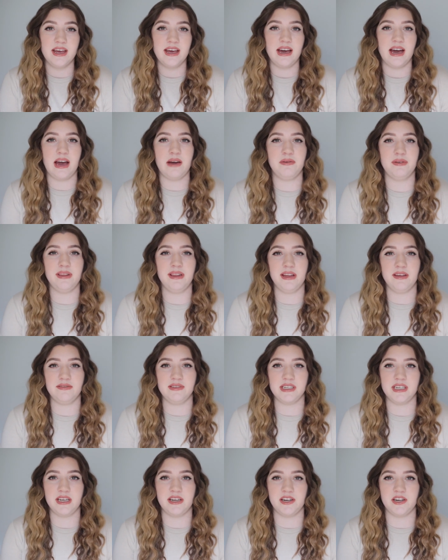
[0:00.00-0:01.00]
I would love
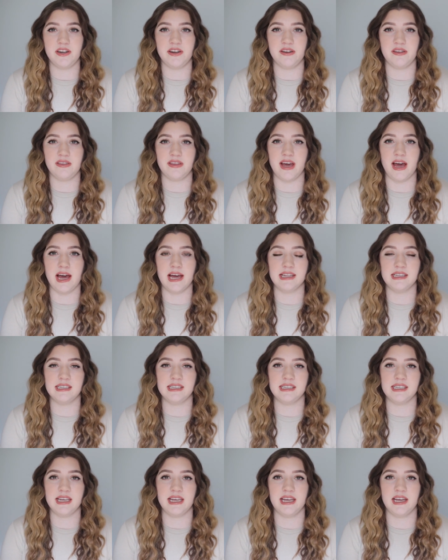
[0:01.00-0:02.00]
to hear your
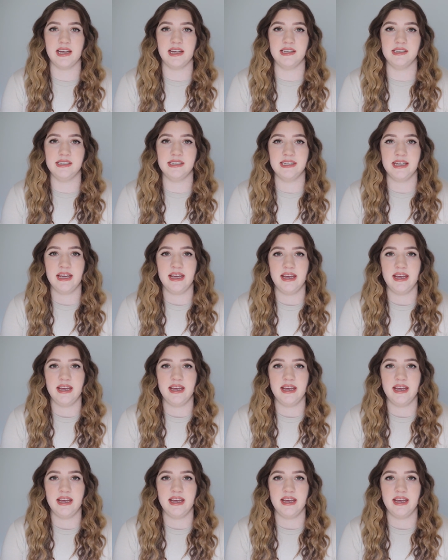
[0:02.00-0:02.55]
thoughts. And